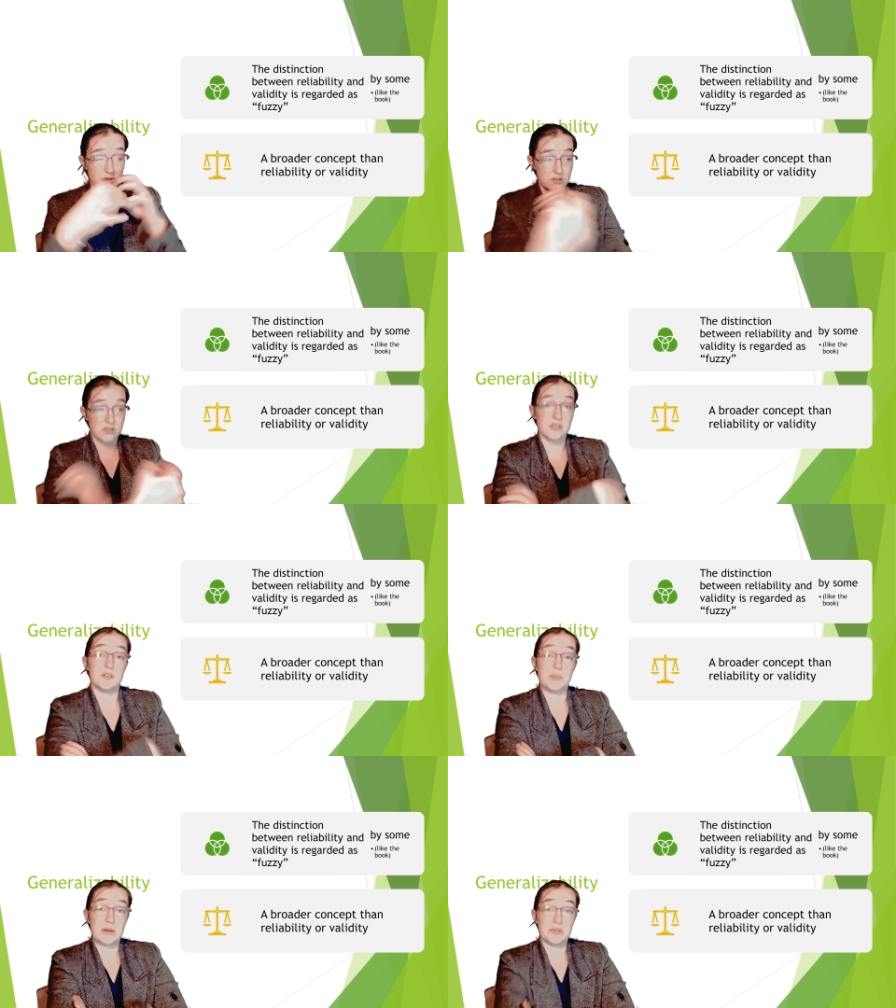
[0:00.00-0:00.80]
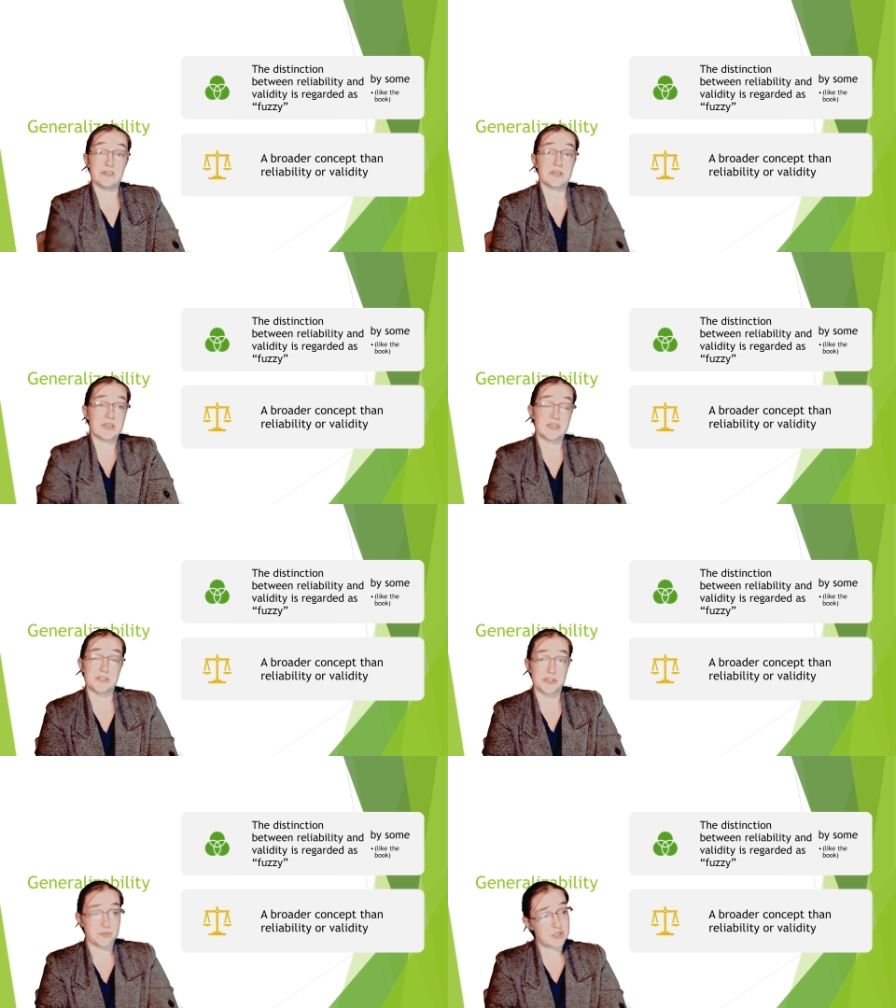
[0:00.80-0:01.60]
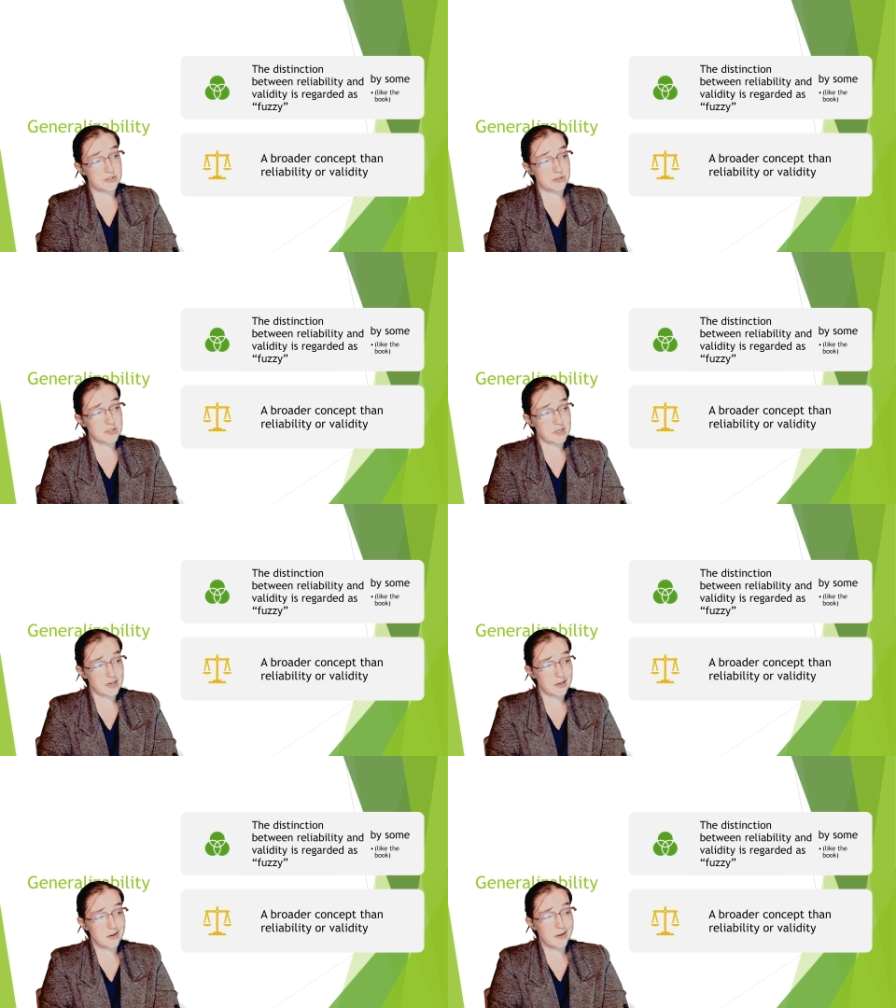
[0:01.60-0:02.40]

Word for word: the little bubble that is your research study?